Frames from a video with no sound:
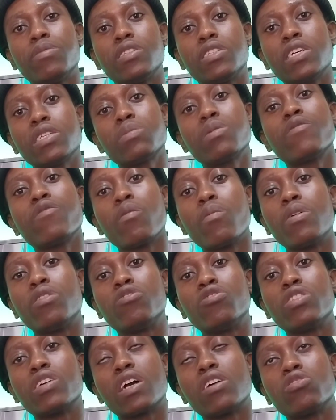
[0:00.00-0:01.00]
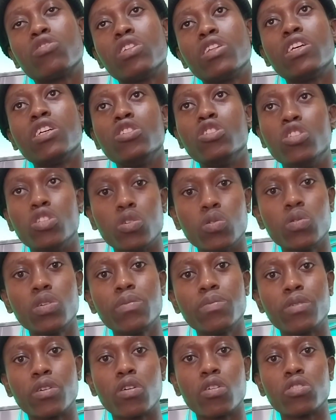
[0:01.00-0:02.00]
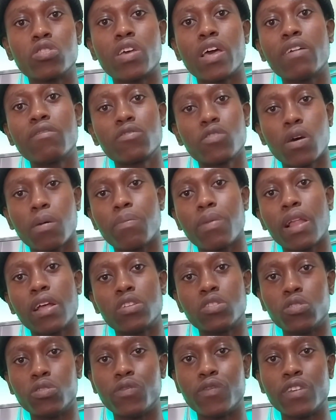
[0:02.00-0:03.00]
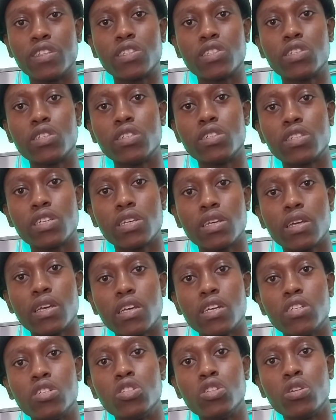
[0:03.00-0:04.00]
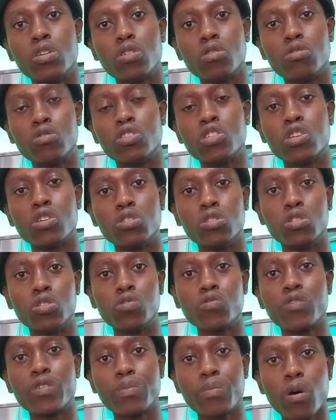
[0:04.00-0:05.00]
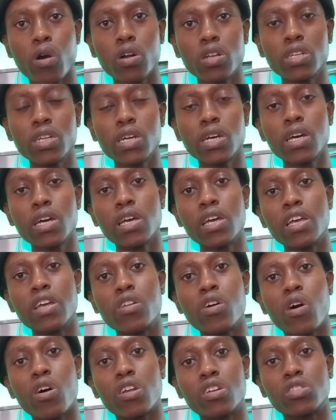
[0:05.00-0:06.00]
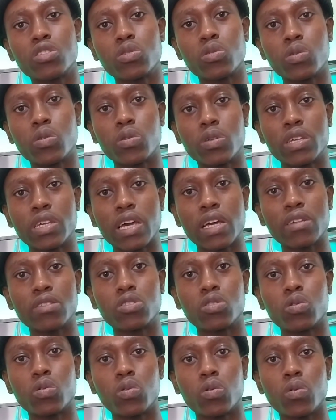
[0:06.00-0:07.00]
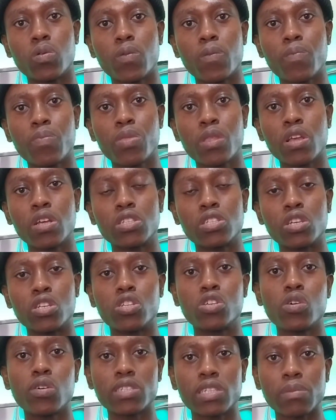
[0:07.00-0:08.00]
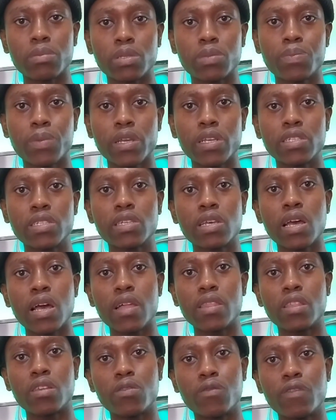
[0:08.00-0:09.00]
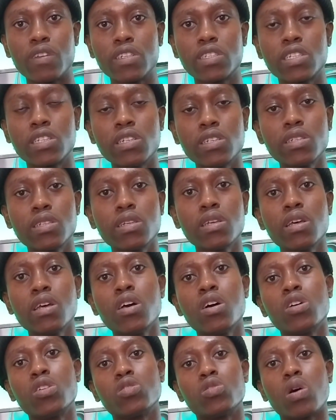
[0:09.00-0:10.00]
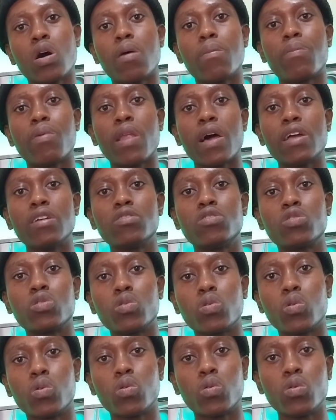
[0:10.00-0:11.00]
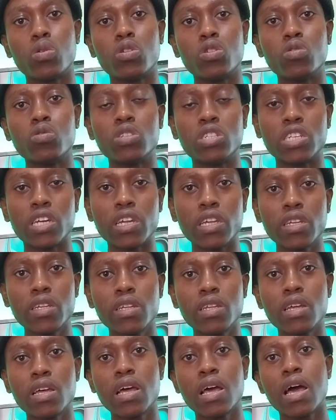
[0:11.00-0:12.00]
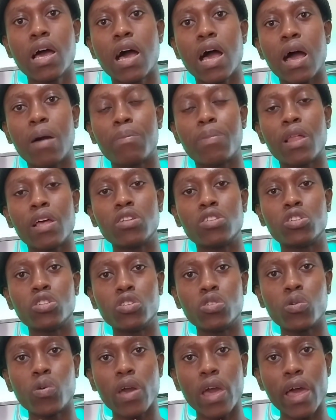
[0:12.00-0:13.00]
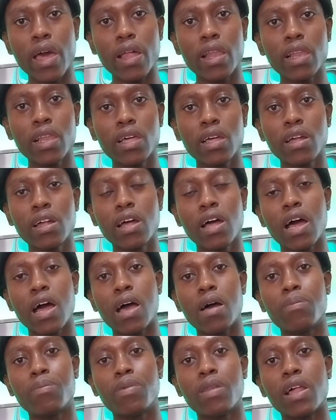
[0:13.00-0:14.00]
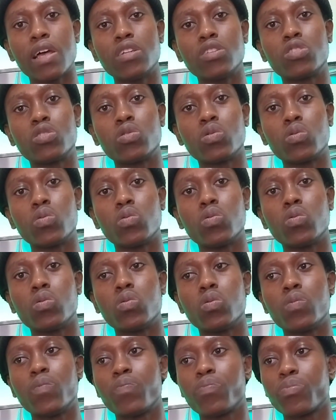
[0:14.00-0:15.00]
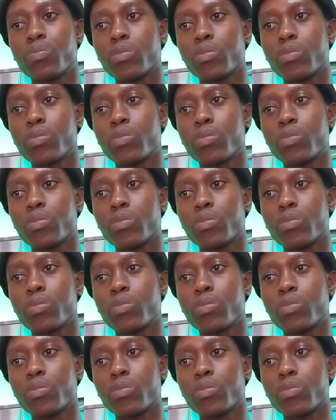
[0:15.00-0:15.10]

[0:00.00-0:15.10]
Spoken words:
just before matric, actually in June, because you have to apply to universities in using your June report in order to get to secure some space at the universities. So I applied to UJ, I applied to UL, I applied to,